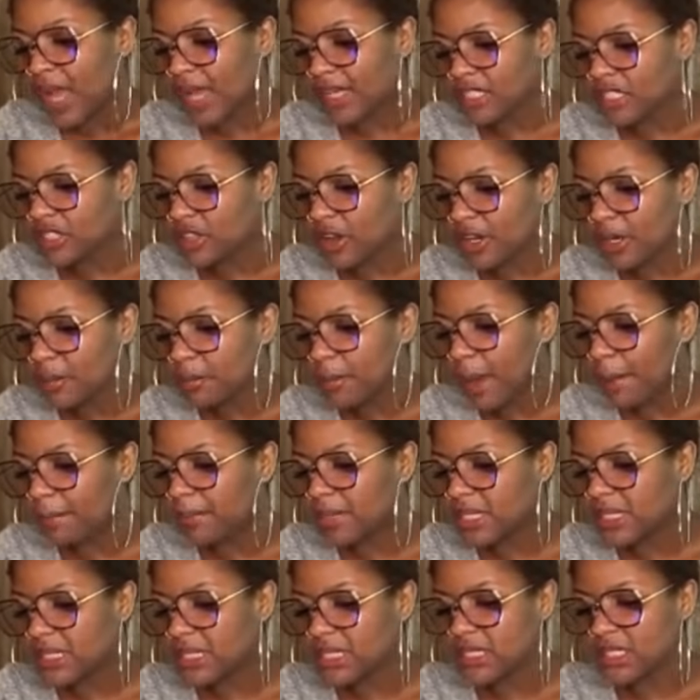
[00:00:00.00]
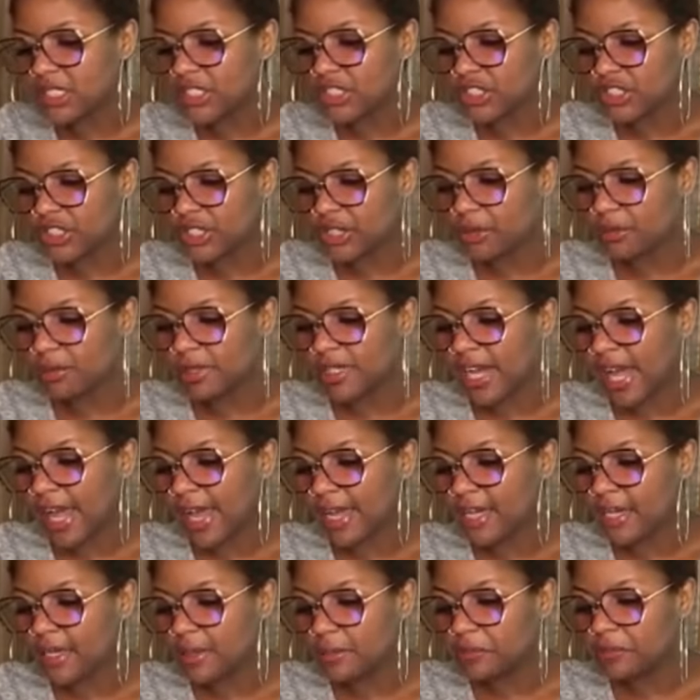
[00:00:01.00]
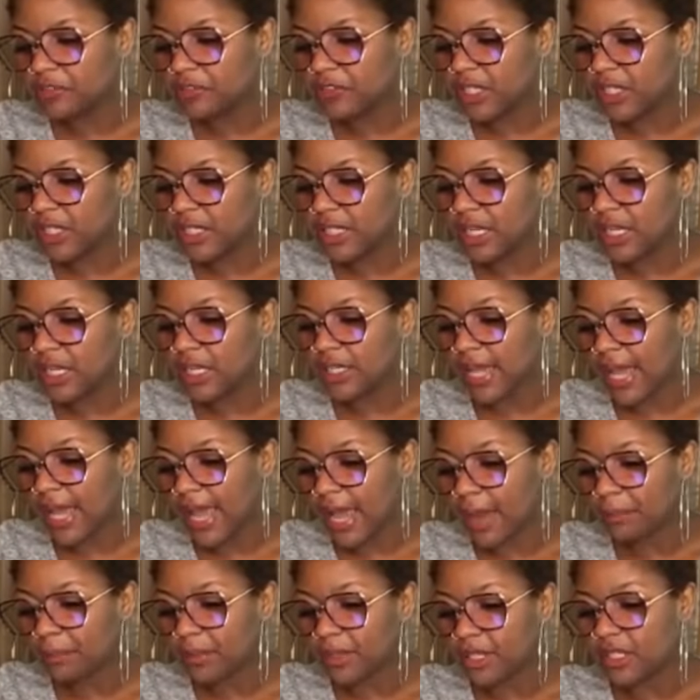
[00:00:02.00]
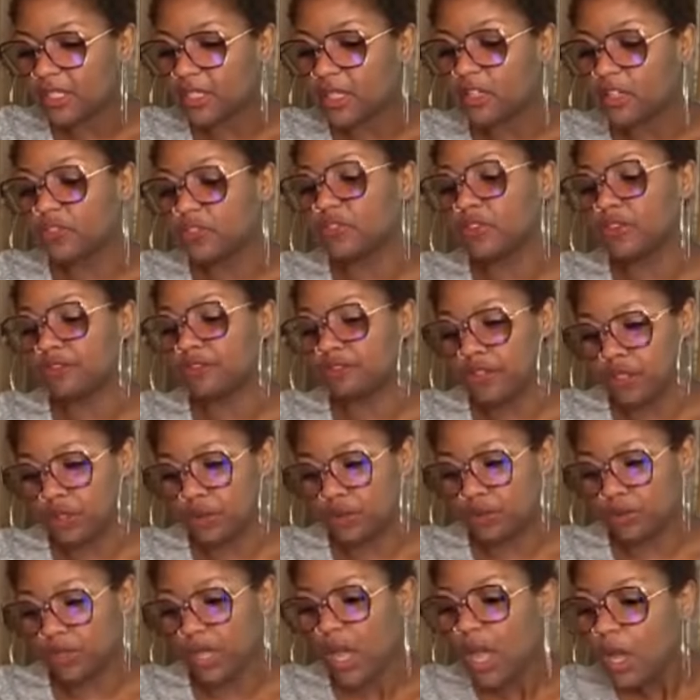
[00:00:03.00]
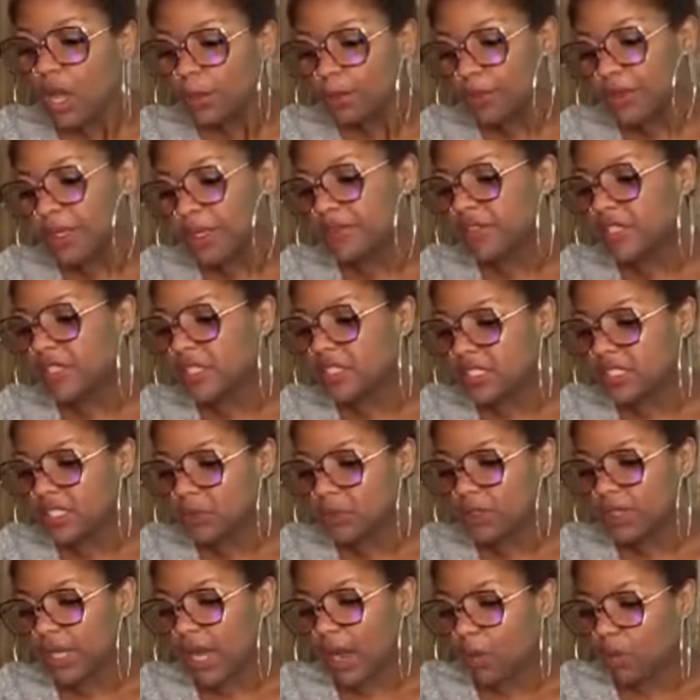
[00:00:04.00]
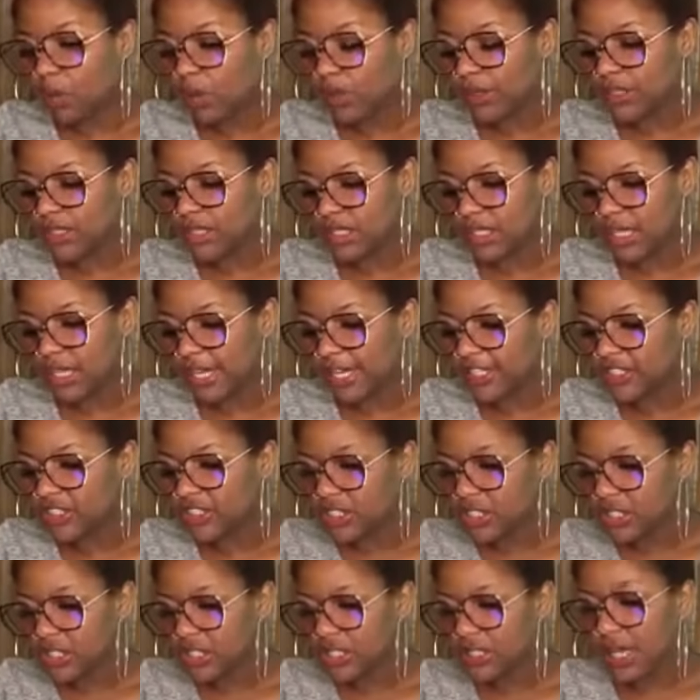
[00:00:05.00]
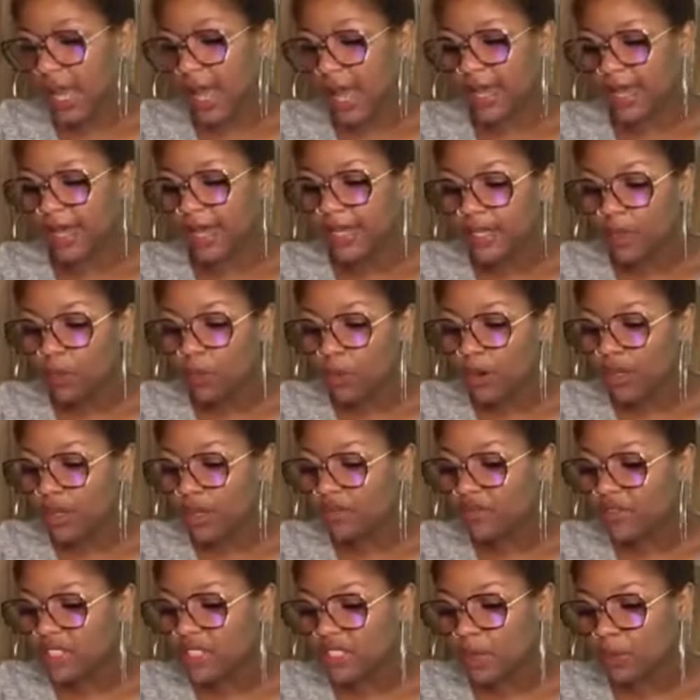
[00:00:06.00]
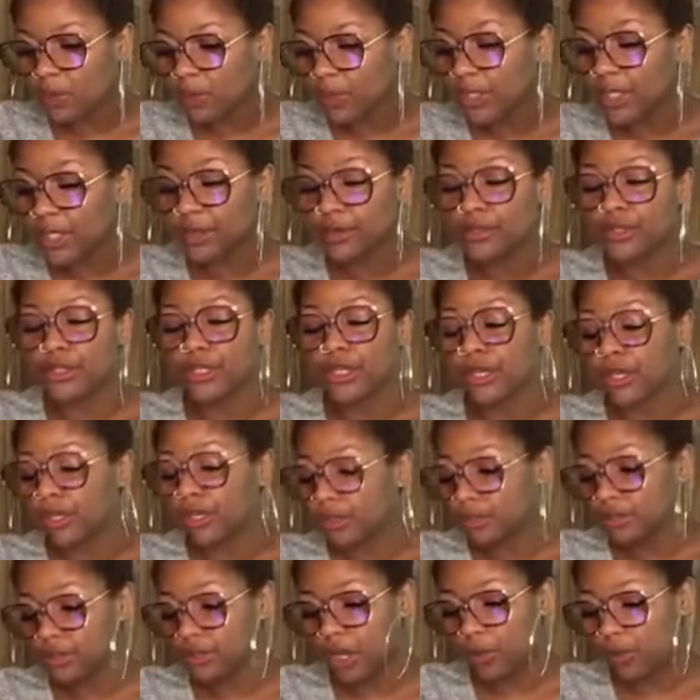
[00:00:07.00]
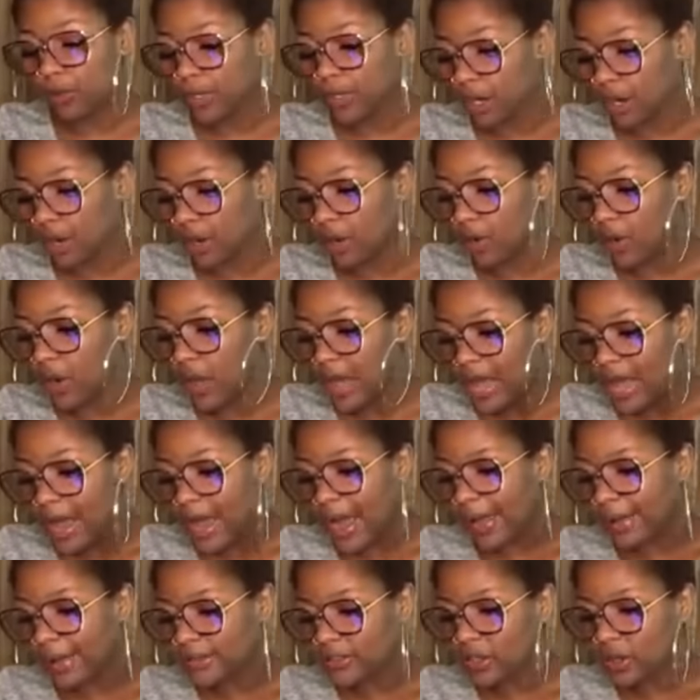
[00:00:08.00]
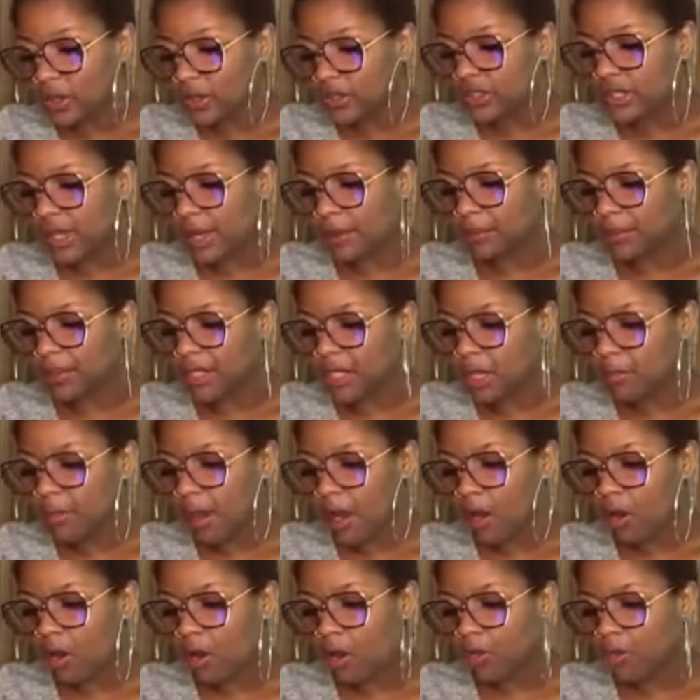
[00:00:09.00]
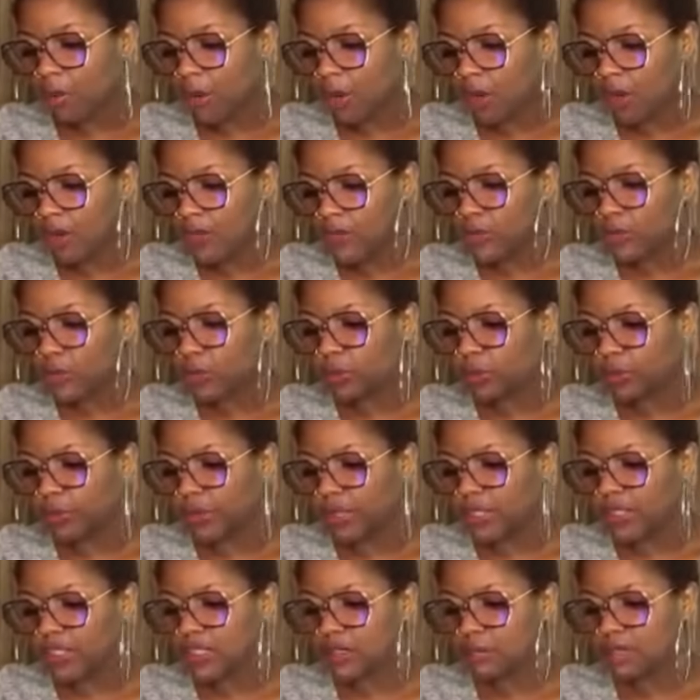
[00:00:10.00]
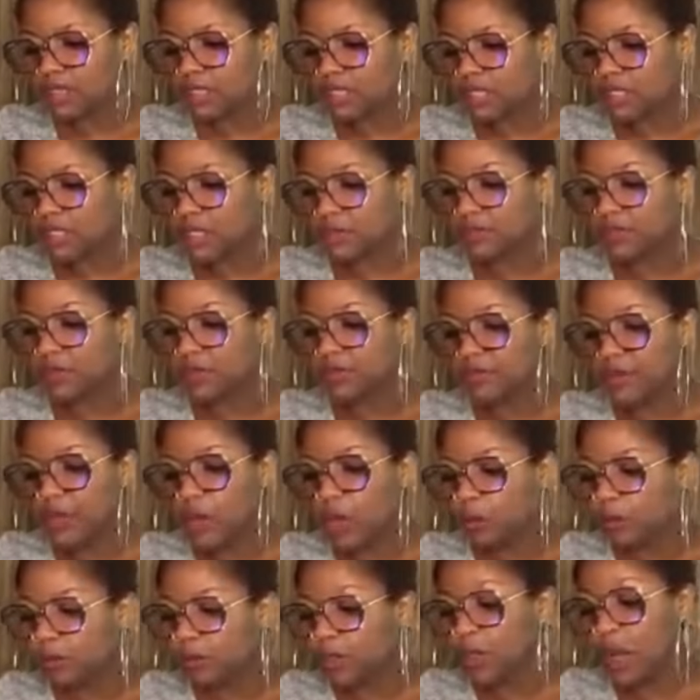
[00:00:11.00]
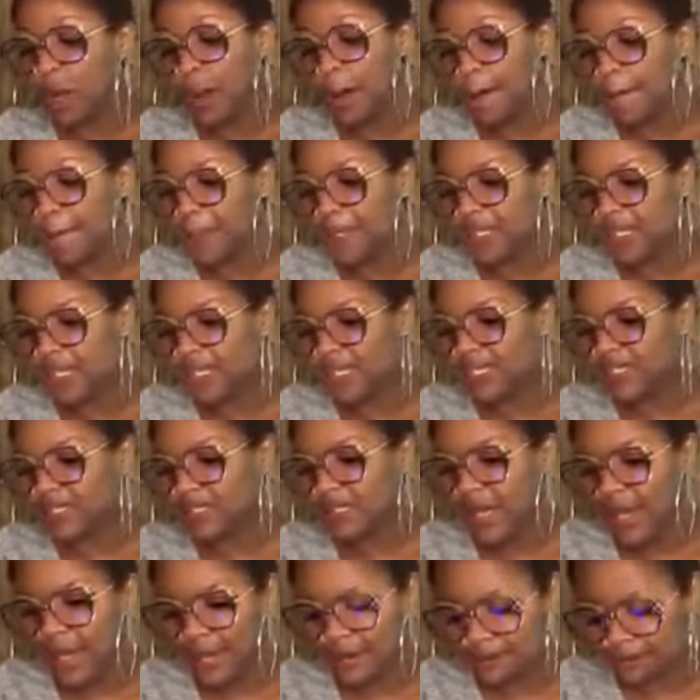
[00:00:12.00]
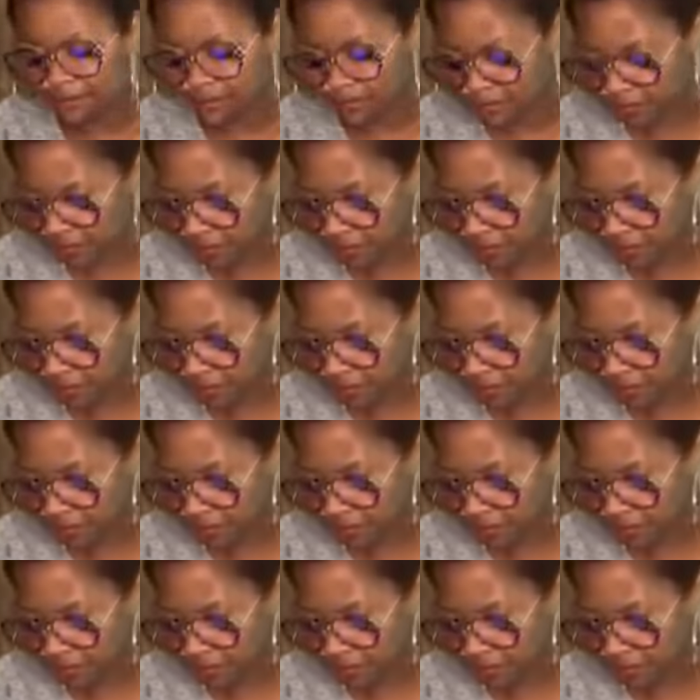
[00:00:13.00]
I started my business this year, but I am feeling unhappy and unfulfilled. Previously, when I worked in agencies, I hated working for someone else. Girl, don't we all? I thought that being my own boss would bring some sense of fulfillment, but it is not.